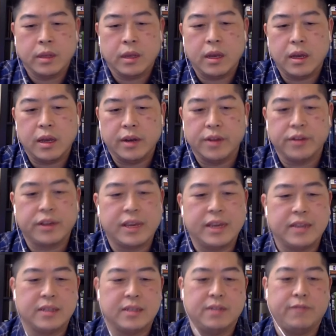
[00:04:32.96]
Uh, another
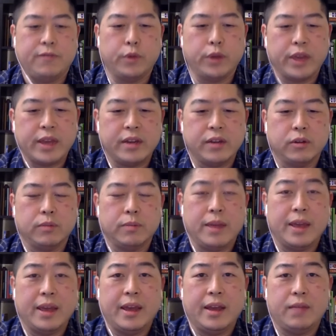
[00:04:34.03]
case is a 48 year old
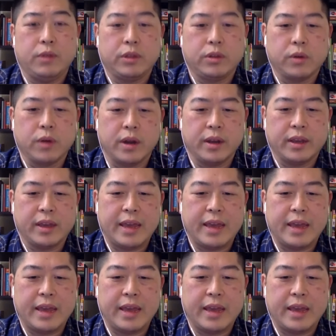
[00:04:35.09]
man with chronic